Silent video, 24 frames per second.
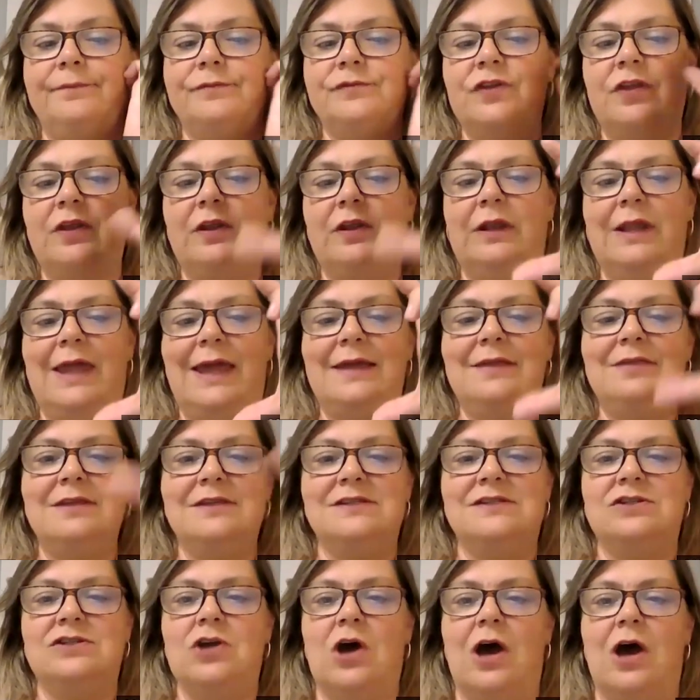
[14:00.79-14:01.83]
So the length
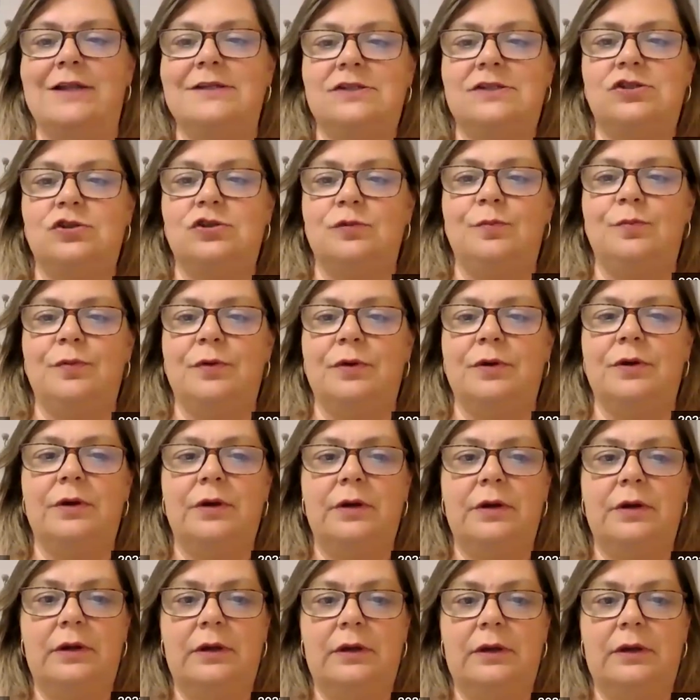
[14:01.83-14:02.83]
is not super